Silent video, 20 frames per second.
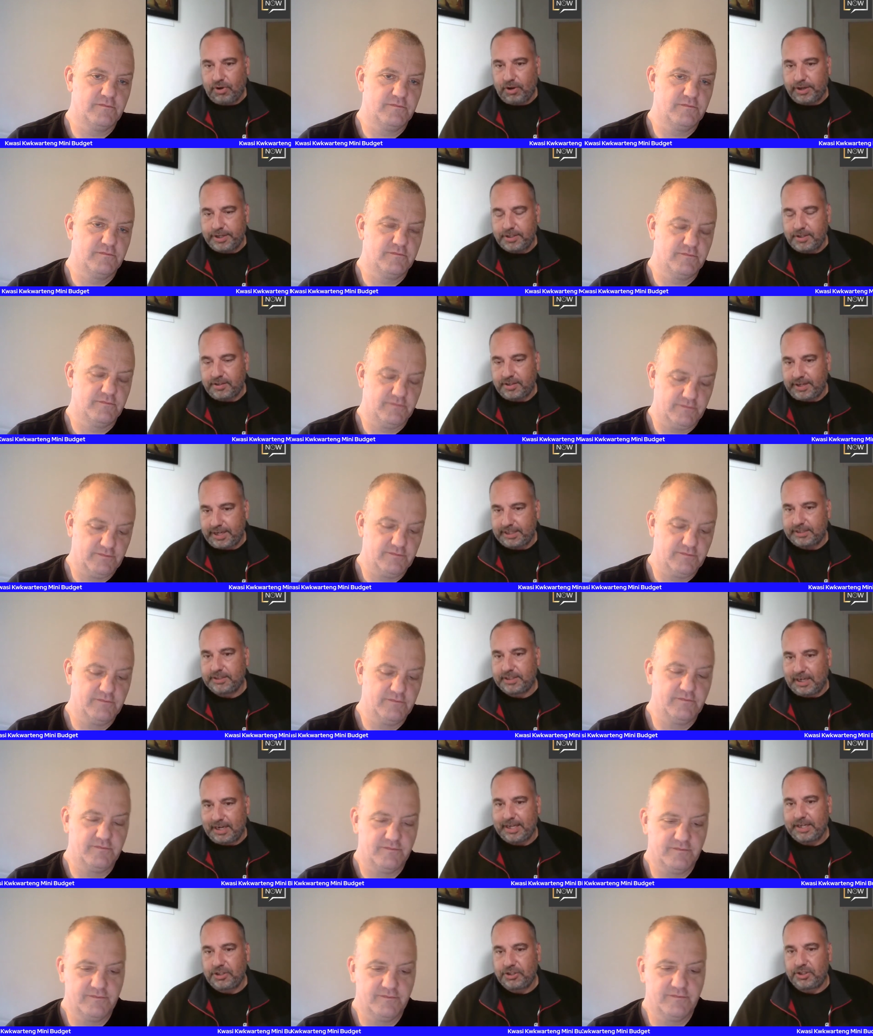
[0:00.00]
Speaker 1: right at the next
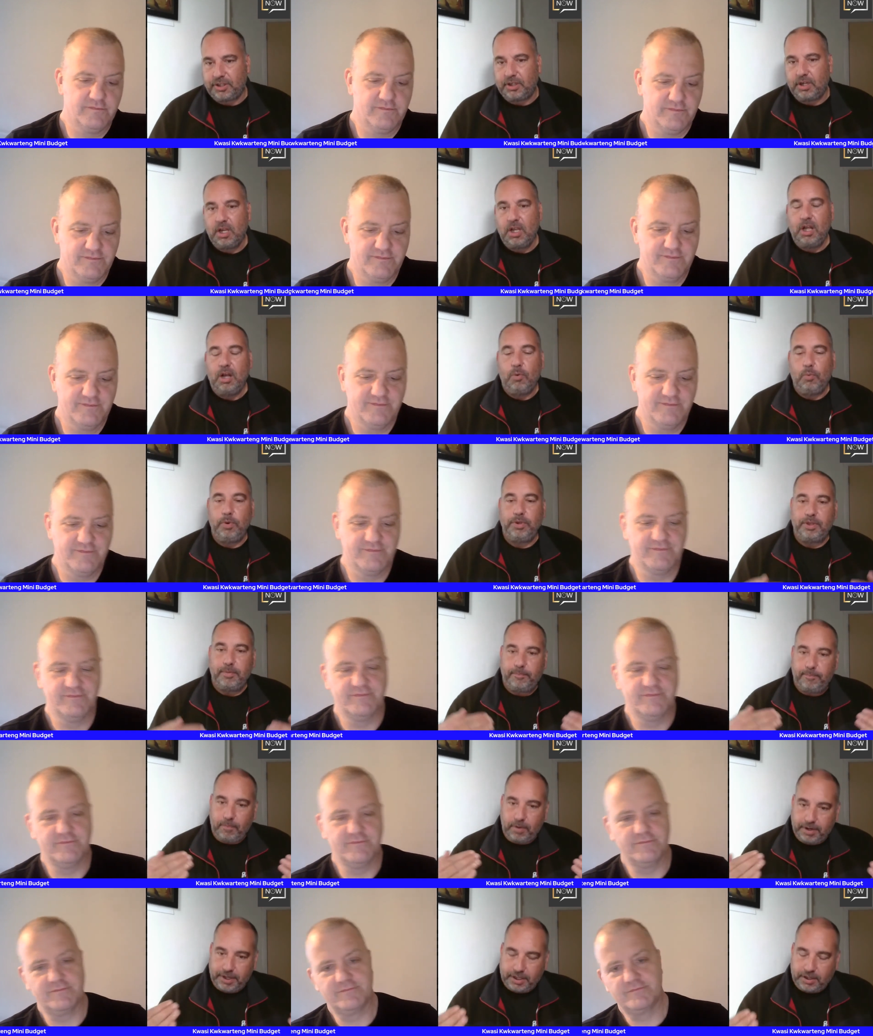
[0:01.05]
election with
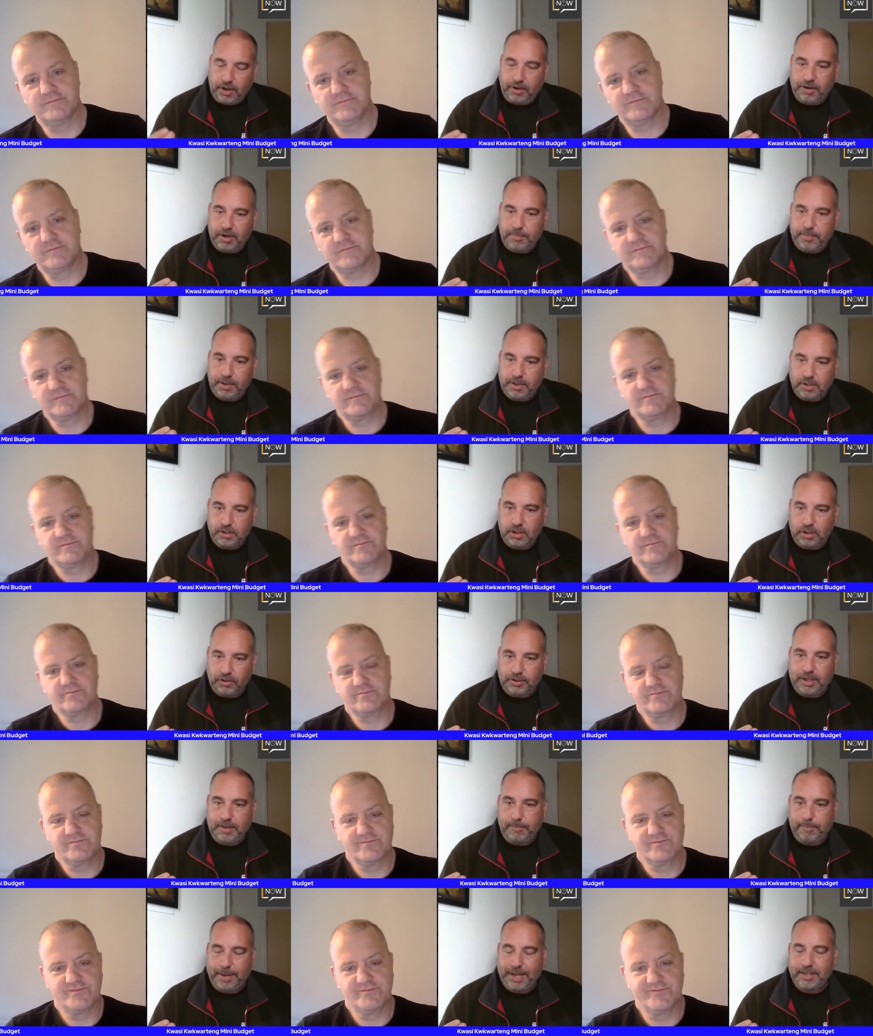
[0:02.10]
a, an economy that's
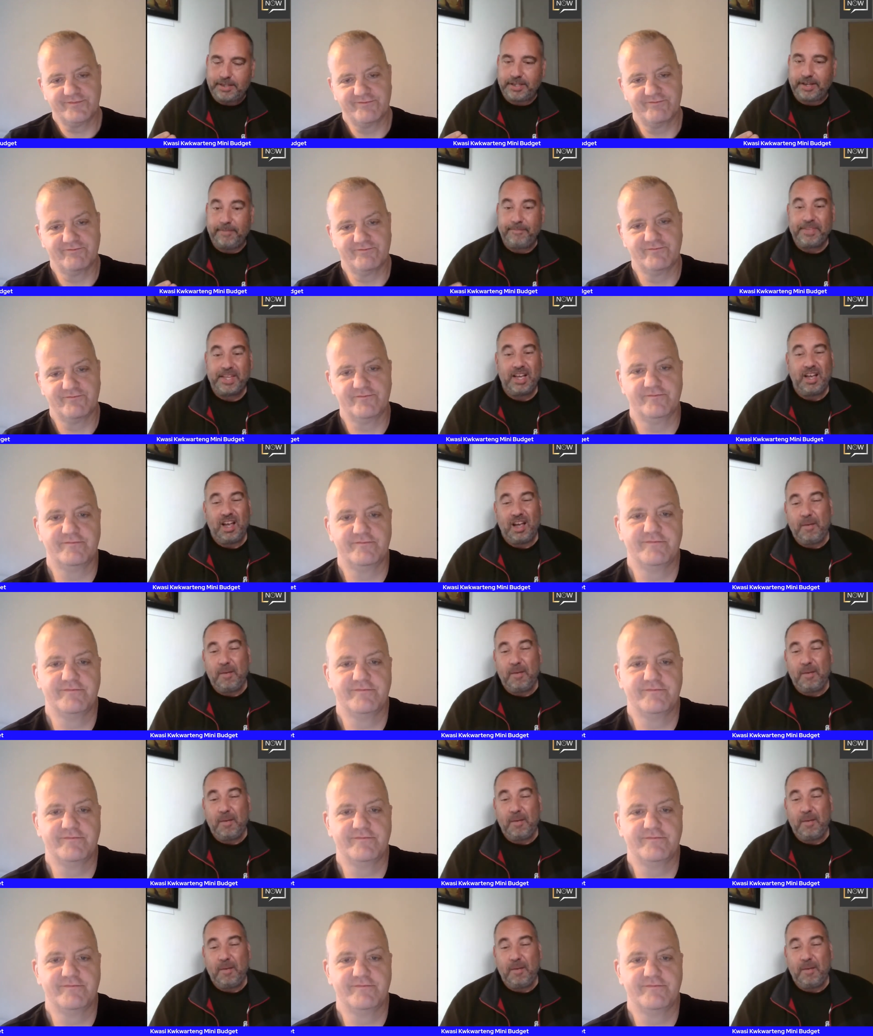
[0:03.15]
looking better.